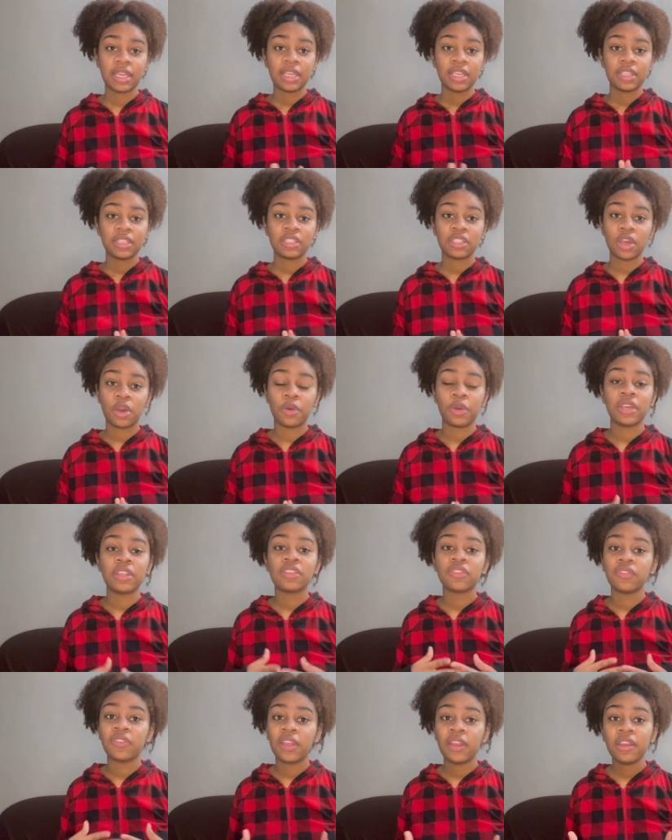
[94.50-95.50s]
So it's
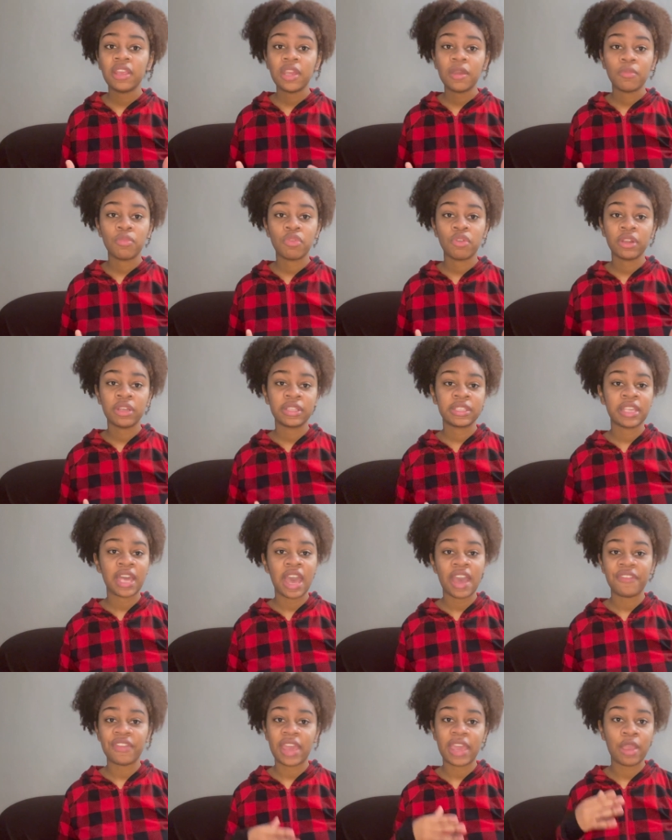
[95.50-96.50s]
very important to
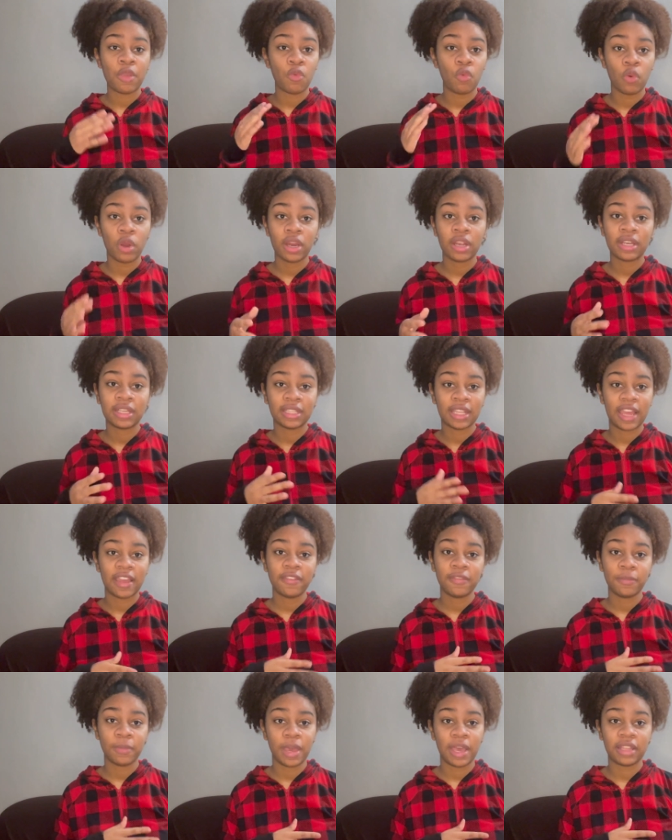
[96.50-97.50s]
have a
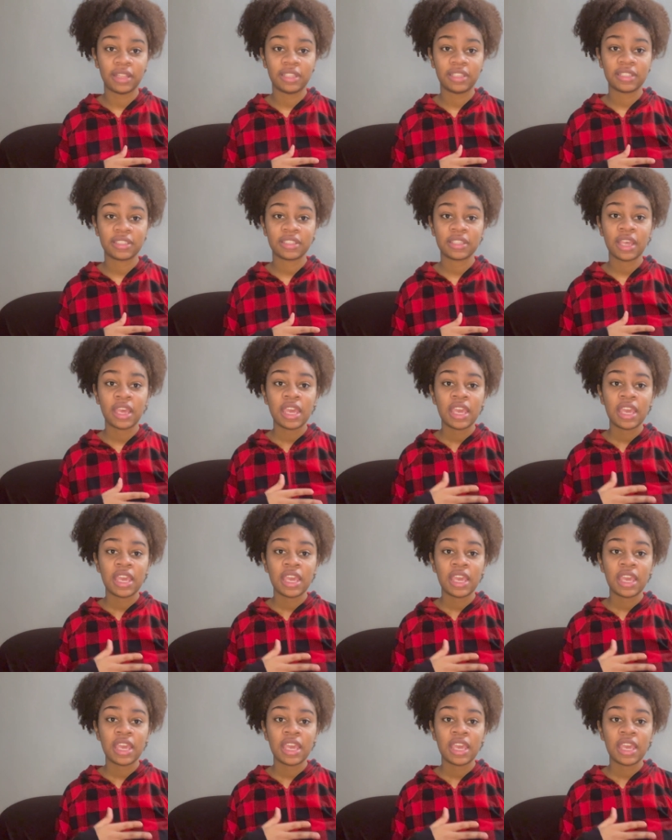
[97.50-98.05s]
work-life balance